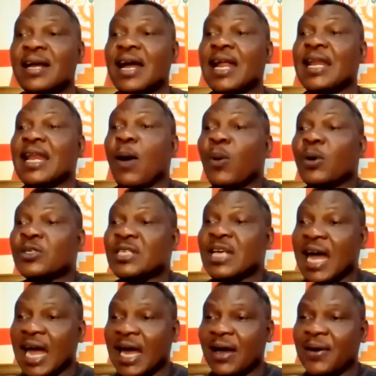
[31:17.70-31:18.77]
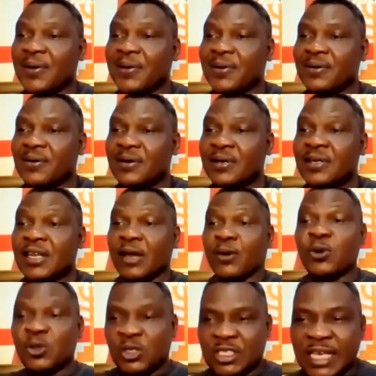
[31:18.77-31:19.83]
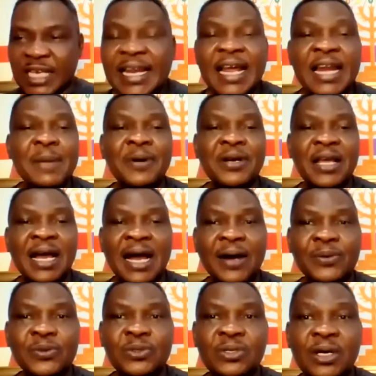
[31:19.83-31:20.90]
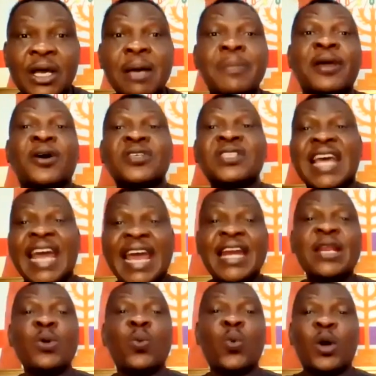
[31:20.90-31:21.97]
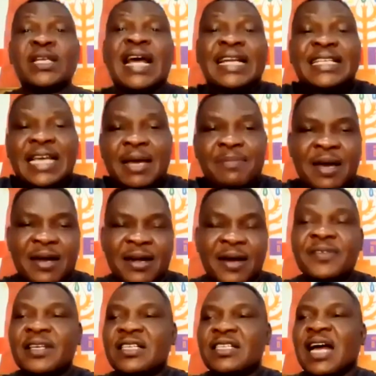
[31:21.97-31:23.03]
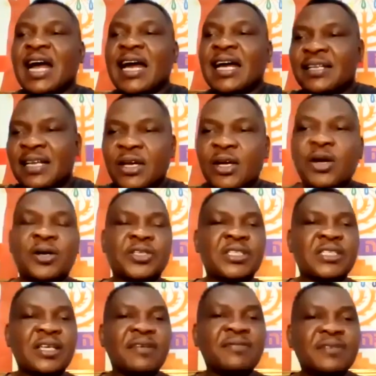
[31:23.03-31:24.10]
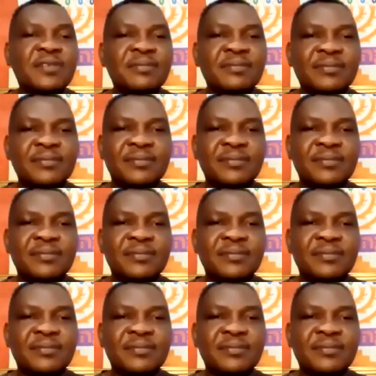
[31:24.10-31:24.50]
And that was how they couldn't send anybody out because anyone that came around the child got saved.